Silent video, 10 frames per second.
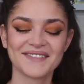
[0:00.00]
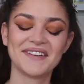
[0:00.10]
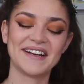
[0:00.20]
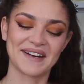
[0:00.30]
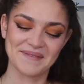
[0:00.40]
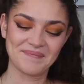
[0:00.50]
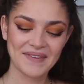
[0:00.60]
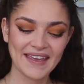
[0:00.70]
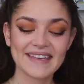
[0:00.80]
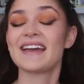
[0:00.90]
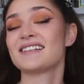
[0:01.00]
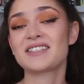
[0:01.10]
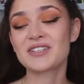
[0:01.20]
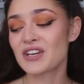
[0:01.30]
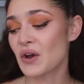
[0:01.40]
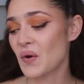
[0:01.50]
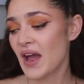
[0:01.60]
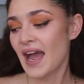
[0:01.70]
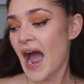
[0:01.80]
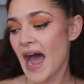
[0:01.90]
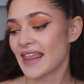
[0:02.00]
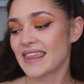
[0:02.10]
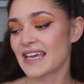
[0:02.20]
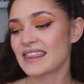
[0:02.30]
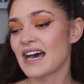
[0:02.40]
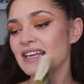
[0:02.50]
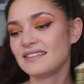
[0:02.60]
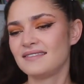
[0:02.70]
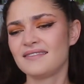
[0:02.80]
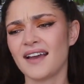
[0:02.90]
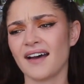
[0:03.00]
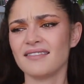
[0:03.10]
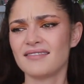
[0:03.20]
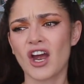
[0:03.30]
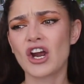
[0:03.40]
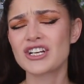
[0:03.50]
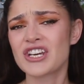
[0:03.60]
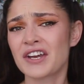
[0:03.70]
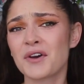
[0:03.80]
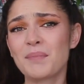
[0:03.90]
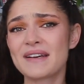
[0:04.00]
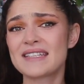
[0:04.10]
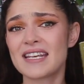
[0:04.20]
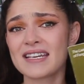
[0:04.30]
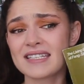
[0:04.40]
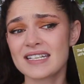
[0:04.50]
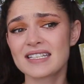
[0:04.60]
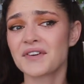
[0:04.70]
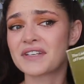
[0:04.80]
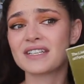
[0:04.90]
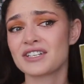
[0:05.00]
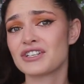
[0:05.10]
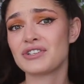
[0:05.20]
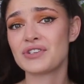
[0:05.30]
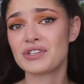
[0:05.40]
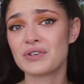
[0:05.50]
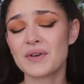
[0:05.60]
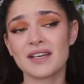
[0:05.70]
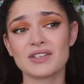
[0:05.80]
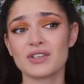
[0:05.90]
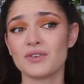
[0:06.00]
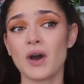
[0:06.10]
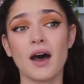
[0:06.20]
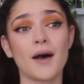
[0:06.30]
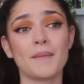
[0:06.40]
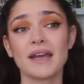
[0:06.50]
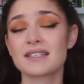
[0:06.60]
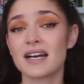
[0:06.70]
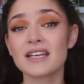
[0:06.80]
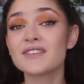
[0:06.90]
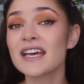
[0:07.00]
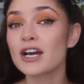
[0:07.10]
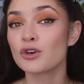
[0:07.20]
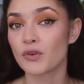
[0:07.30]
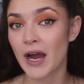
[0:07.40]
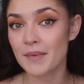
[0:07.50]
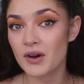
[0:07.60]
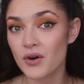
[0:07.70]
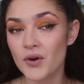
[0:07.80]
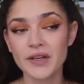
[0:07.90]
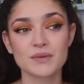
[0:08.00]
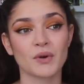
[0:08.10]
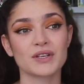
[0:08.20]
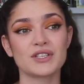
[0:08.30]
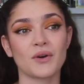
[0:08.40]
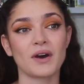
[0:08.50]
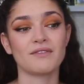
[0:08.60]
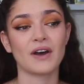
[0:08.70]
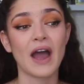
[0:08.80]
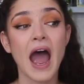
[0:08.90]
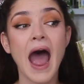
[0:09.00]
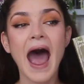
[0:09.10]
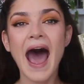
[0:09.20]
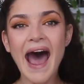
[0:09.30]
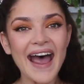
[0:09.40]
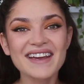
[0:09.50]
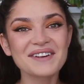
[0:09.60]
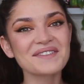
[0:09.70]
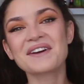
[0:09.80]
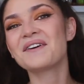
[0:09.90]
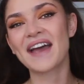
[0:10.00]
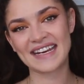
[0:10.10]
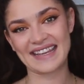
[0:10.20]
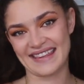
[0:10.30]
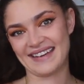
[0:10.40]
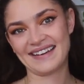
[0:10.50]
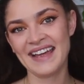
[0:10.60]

But um, yes, so I think that, yeah, her channel plus this is going to introduce you into, um, it's not even like a rabbit hole, it's more so of a, I don't know anything.